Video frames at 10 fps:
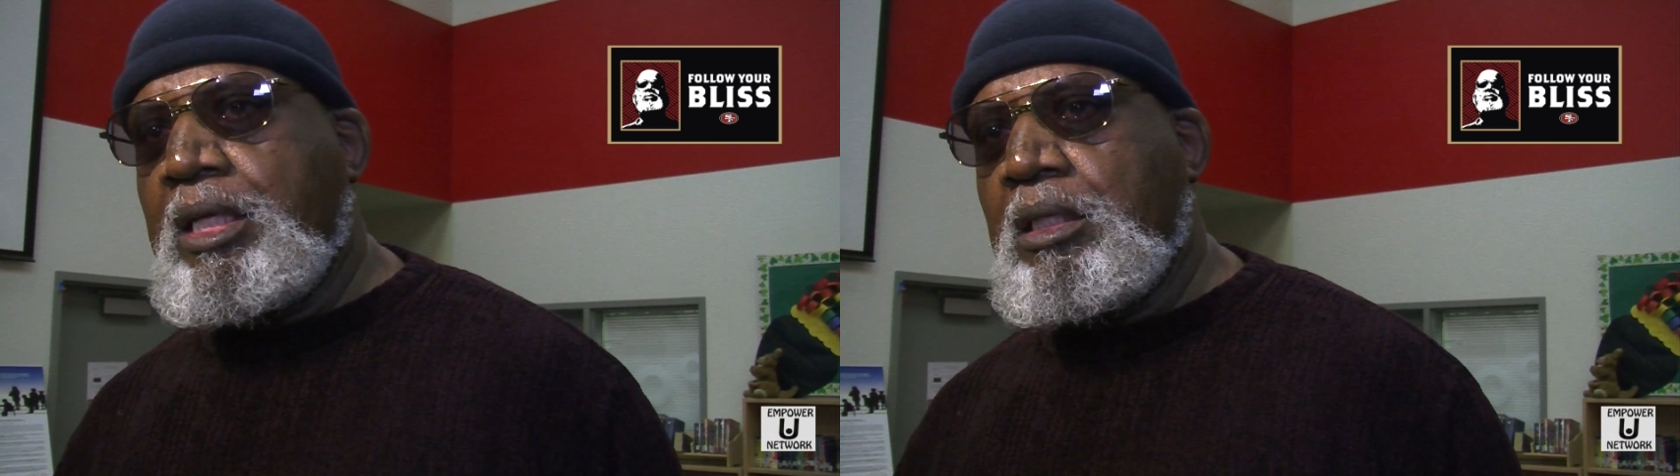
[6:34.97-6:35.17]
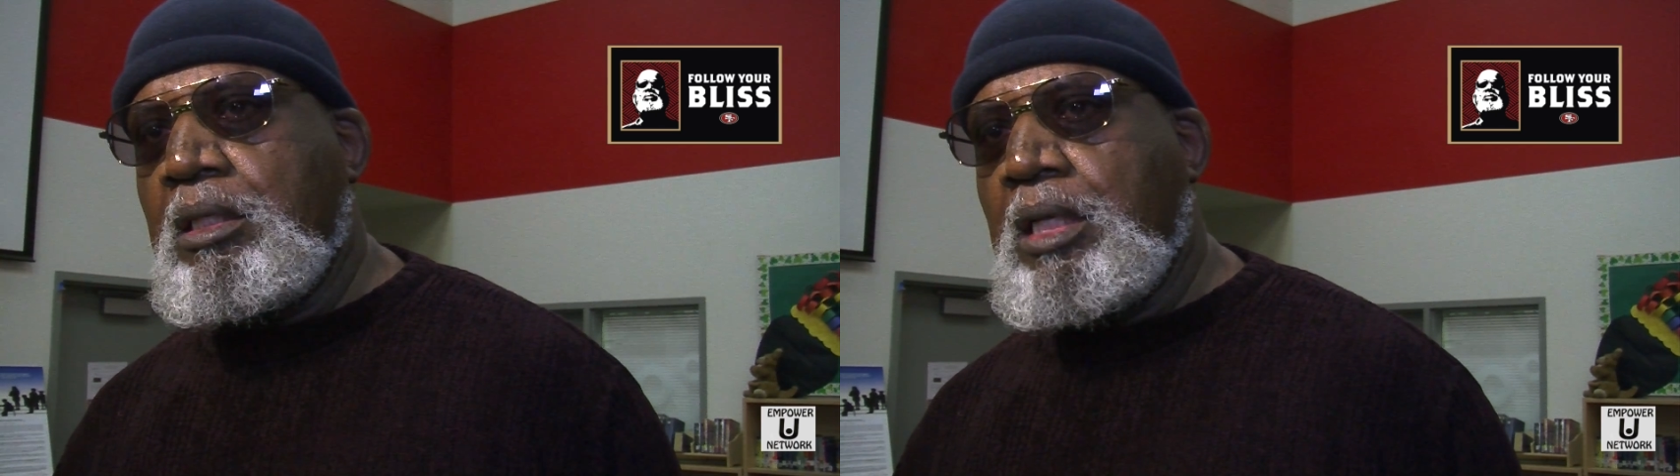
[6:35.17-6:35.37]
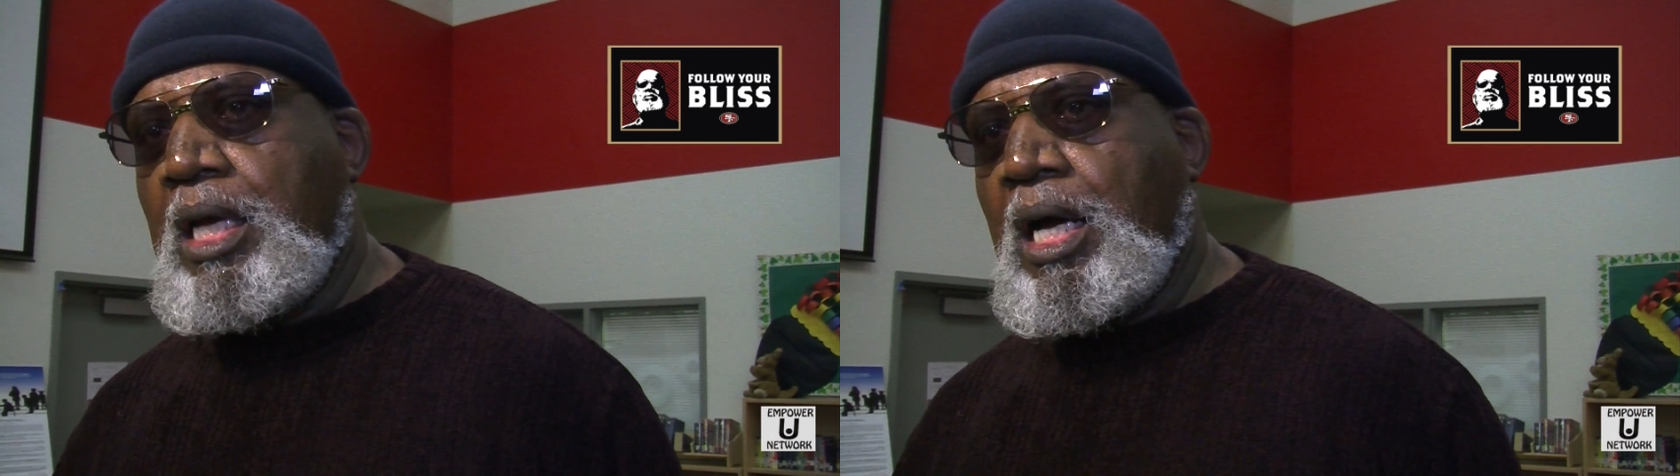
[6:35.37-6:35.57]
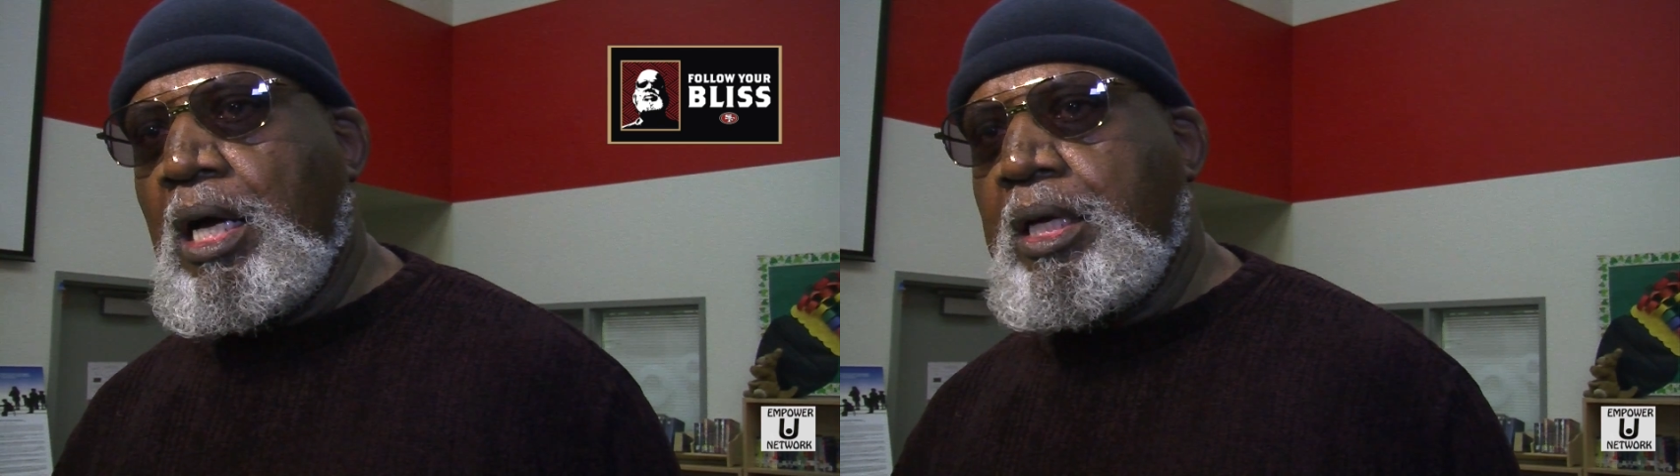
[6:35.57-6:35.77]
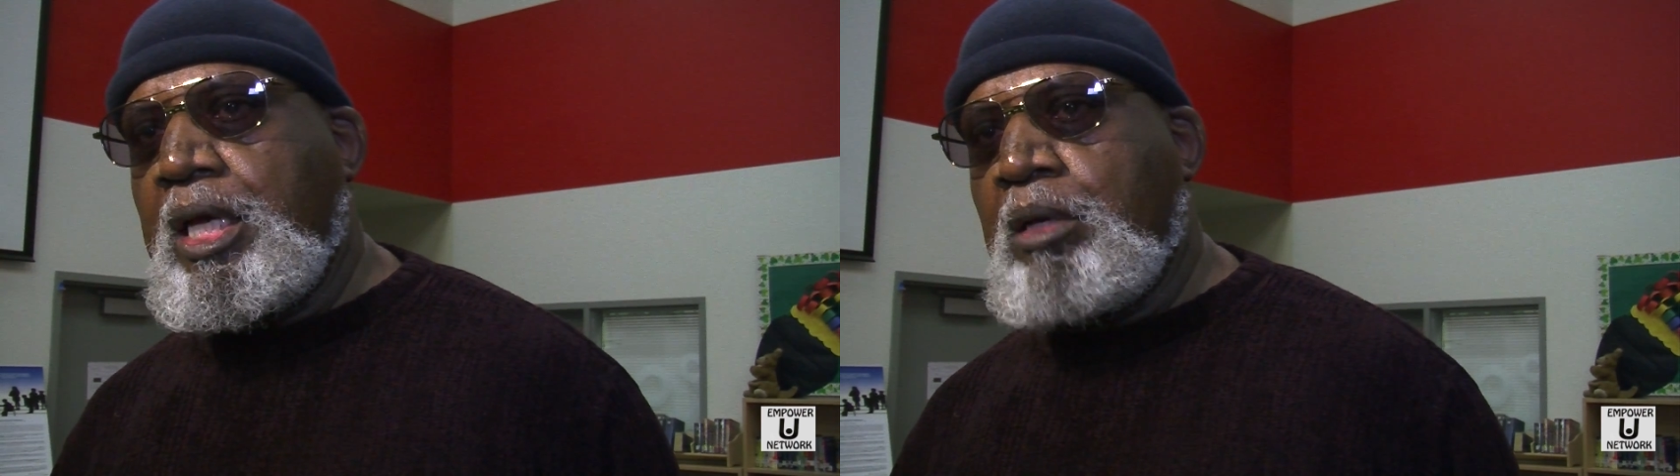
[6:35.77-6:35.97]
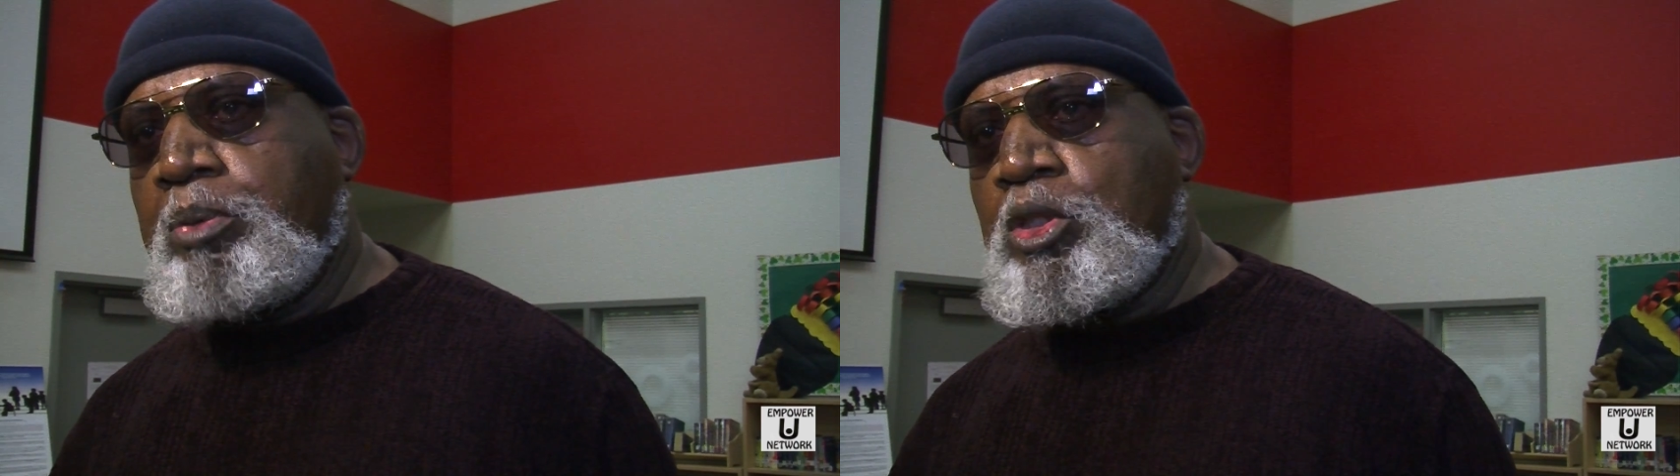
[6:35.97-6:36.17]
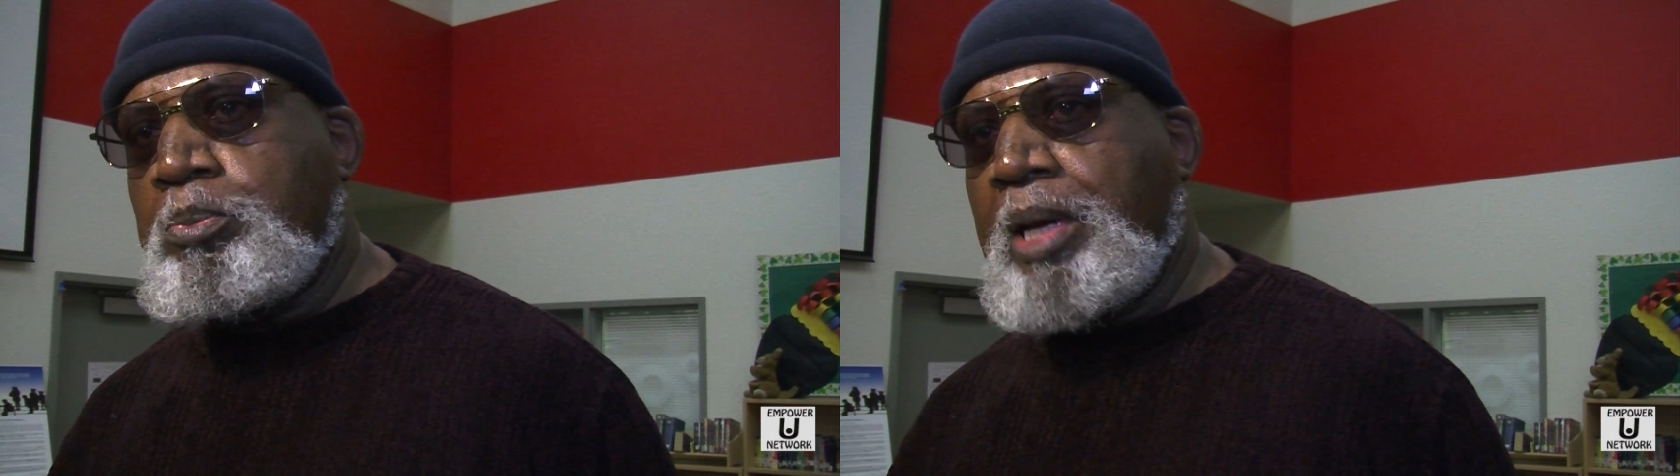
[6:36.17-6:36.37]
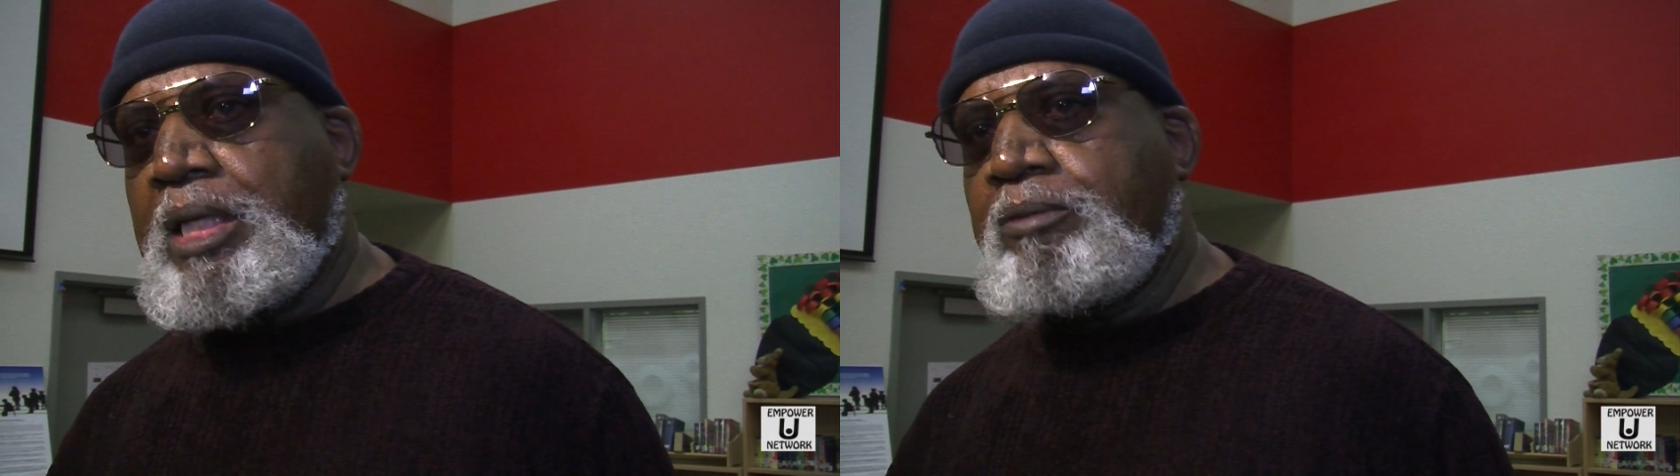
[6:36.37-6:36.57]
in
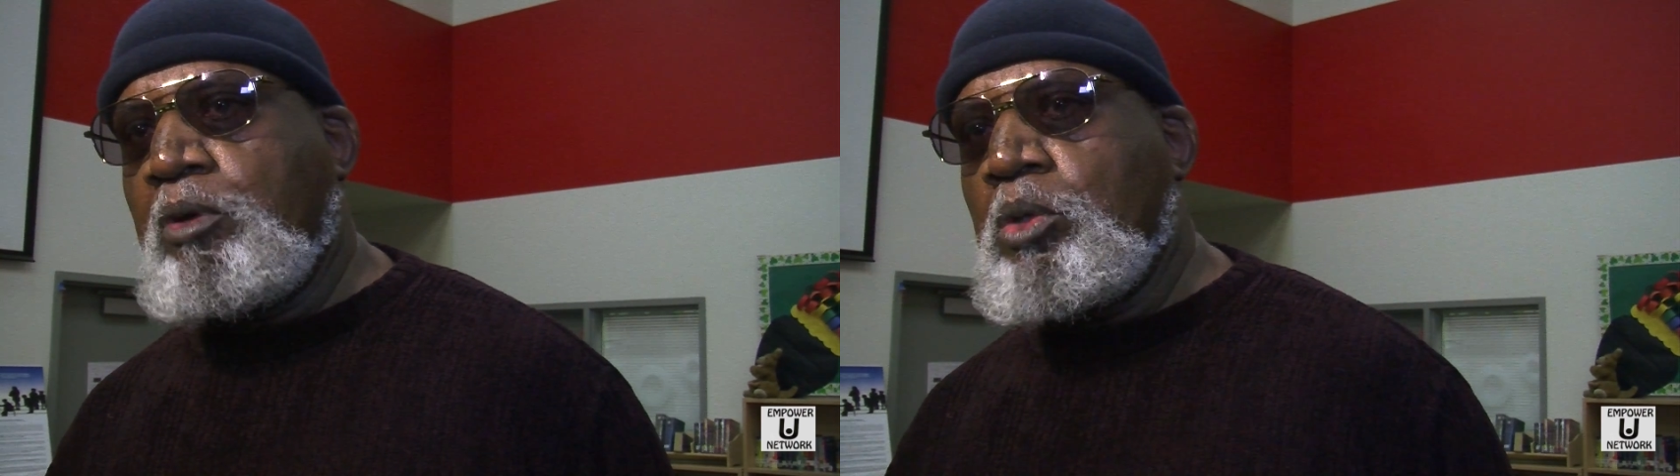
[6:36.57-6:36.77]
perspective.